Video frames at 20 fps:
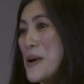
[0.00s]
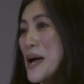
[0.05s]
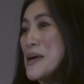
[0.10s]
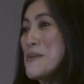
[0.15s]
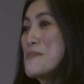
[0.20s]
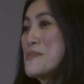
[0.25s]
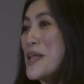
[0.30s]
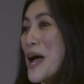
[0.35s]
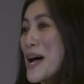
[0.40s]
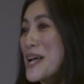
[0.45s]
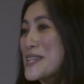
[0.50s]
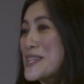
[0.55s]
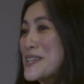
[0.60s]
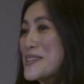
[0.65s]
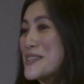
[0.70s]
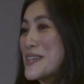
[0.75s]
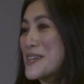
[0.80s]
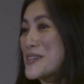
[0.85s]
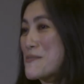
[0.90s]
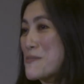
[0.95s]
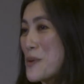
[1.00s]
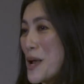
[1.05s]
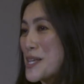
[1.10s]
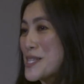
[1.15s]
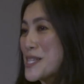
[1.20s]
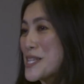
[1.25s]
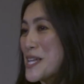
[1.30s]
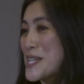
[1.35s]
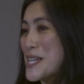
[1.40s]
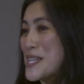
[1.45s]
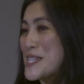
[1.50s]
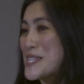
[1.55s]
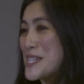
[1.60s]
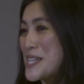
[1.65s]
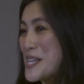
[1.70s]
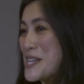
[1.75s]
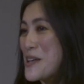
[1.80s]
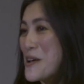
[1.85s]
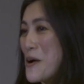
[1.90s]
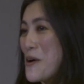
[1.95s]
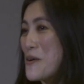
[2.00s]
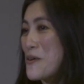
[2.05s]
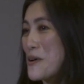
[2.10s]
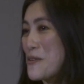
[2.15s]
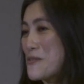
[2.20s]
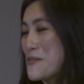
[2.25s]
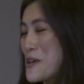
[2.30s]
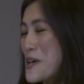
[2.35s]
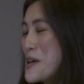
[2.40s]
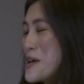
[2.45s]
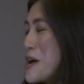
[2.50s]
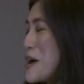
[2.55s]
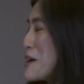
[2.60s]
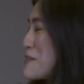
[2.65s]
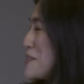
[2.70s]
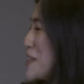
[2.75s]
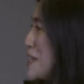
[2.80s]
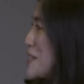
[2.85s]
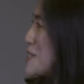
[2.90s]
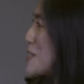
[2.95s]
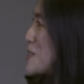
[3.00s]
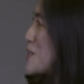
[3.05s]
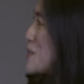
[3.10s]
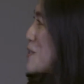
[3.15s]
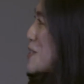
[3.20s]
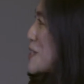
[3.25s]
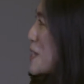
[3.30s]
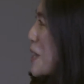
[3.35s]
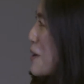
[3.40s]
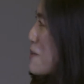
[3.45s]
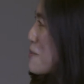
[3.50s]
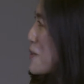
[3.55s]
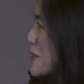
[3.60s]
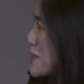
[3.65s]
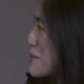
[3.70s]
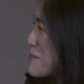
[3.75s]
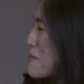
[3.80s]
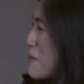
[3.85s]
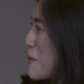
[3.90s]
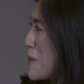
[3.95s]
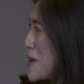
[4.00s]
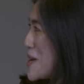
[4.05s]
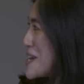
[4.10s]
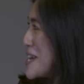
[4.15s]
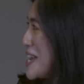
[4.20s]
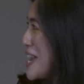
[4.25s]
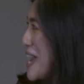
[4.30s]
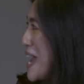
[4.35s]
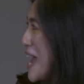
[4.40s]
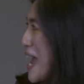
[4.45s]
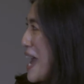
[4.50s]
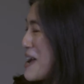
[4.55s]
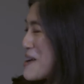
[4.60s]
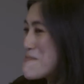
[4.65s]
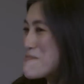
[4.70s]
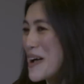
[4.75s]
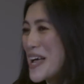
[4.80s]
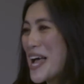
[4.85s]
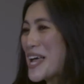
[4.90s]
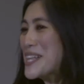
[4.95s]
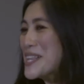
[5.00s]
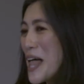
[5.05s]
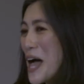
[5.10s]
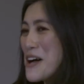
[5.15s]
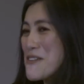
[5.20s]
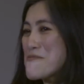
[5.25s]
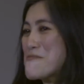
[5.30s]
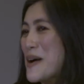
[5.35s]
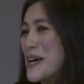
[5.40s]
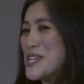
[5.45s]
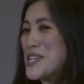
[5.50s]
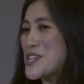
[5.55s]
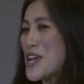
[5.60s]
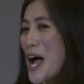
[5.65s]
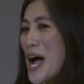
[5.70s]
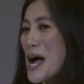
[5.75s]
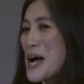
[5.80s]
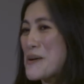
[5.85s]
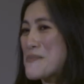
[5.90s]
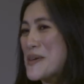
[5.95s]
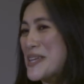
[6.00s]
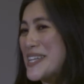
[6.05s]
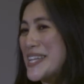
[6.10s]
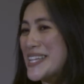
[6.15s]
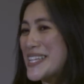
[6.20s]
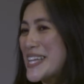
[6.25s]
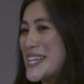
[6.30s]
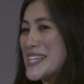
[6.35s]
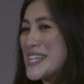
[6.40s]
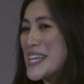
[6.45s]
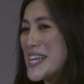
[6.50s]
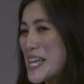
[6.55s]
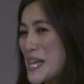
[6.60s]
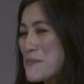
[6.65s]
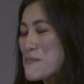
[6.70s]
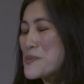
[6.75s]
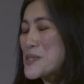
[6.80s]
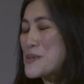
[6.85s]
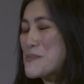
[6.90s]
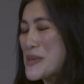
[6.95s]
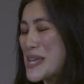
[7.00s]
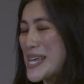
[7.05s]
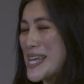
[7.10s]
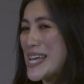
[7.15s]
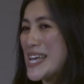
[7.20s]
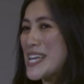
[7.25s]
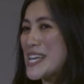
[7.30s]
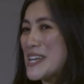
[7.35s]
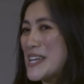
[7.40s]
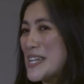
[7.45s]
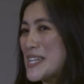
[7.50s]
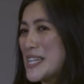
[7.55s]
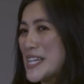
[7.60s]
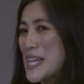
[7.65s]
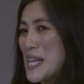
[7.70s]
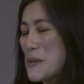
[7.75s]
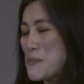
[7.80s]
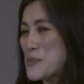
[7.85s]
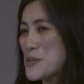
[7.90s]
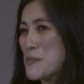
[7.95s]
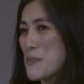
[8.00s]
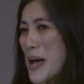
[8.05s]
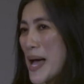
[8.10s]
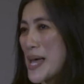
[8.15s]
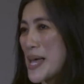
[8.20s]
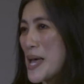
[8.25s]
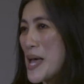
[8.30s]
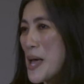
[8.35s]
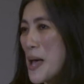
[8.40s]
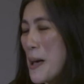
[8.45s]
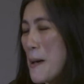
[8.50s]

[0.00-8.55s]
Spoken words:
I am not the president and CEO of the institution I work for, but I love my job, and it keeps my